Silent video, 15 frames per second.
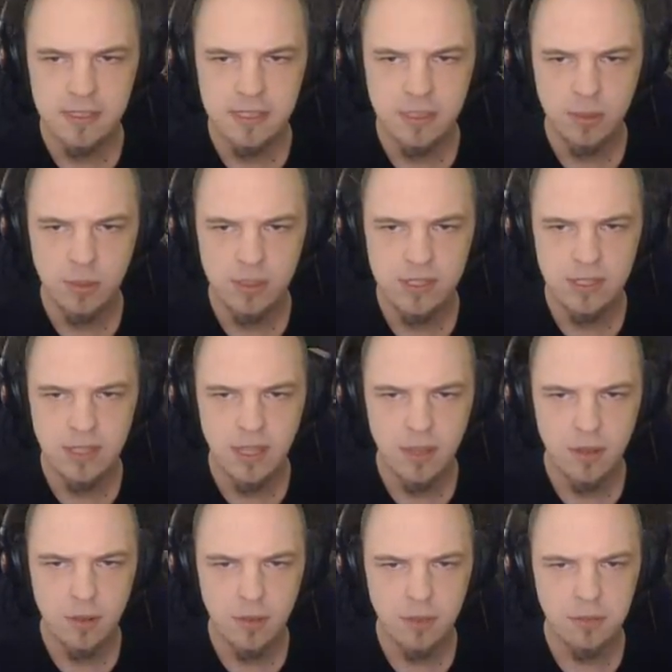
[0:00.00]
Let's see what's in
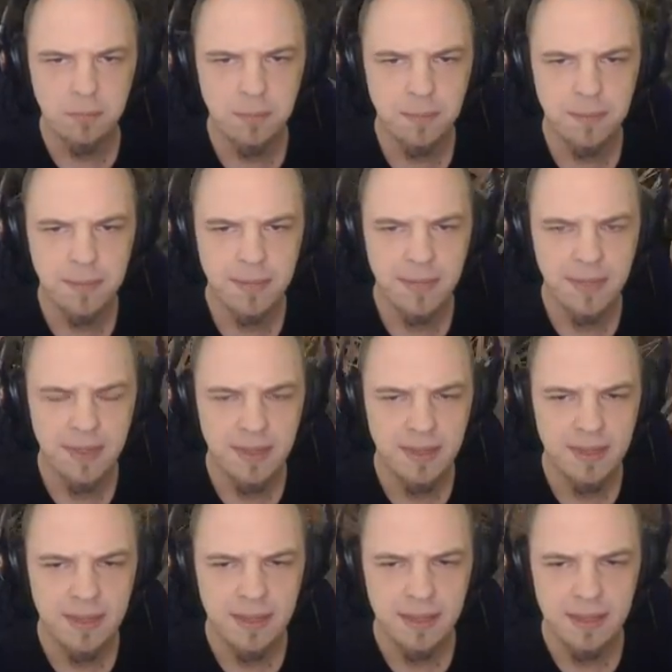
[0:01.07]
the other one.
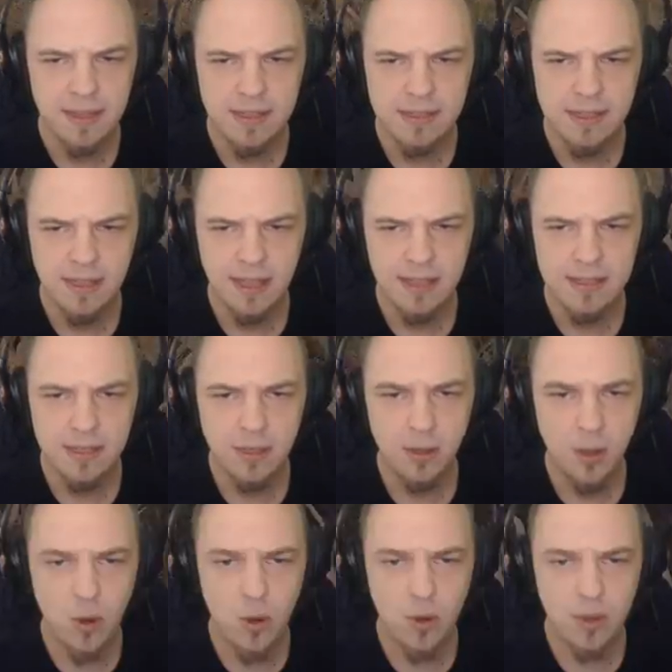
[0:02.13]
This is a nice
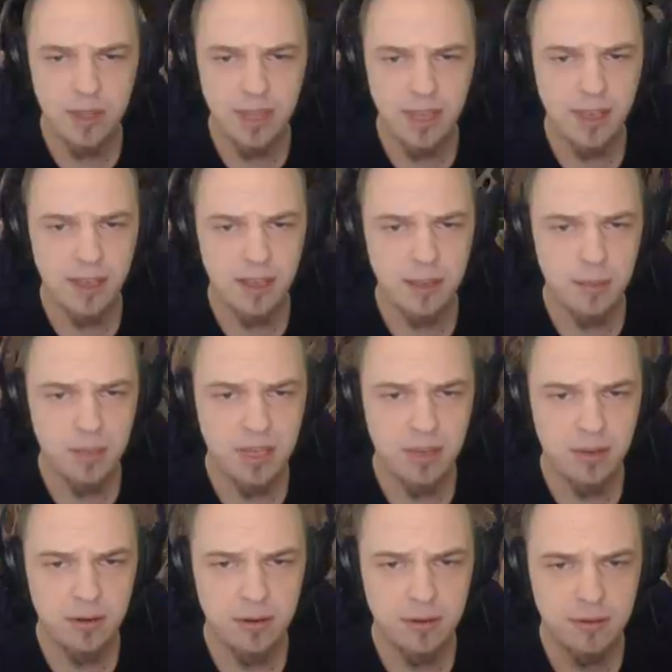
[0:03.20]
little quarry they got up
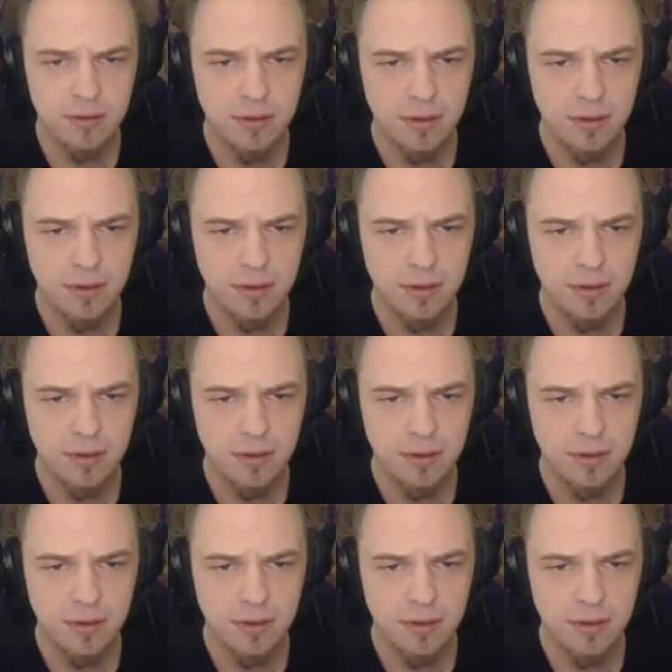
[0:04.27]
here.